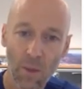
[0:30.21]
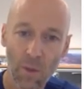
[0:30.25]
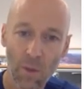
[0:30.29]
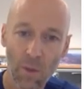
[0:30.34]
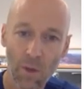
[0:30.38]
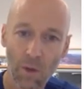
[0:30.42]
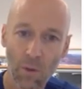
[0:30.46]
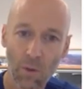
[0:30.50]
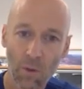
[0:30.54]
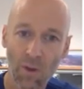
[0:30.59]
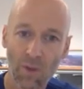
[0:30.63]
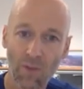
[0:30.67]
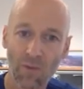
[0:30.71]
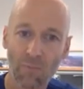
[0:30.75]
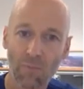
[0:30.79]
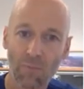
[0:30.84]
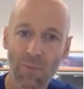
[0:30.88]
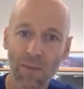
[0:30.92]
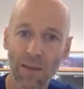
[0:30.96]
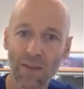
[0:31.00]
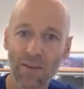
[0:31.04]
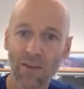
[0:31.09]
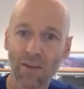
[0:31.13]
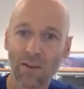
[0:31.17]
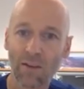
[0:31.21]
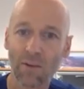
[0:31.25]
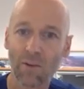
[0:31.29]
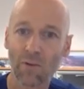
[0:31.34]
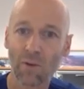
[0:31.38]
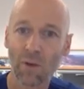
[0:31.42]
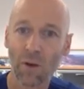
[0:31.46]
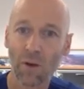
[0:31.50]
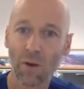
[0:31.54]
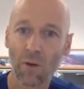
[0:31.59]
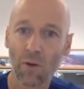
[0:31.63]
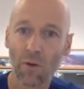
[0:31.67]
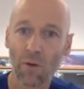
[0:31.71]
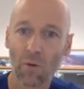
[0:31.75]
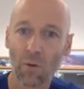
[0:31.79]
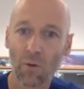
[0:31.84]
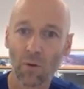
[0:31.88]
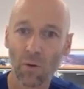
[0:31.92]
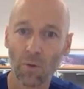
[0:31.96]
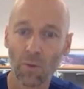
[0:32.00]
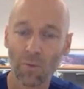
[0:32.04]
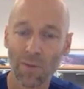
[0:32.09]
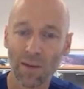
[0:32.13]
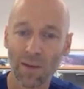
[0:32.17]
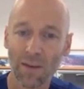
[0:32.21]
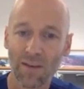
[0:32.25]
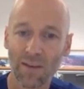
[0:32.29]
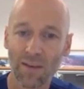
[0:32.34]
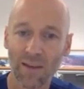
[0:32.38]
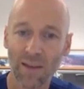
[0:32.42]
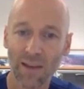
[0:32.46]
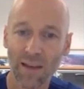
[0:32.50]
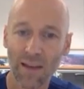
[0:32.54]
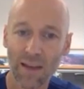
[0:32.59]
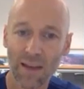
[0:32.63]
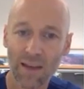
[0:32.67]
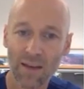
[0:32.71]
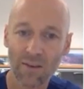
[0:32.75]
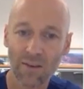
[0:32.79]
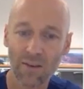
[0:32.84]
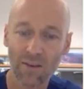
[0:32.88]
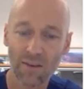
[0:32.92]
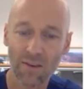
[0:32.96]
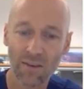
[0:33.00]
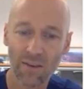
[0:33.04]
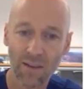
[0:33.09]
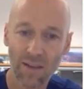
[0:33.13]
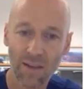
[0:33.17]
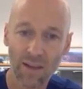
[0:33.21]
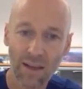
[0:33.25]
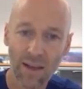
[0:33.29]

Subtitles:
we don't have a magic drug or a magic agent.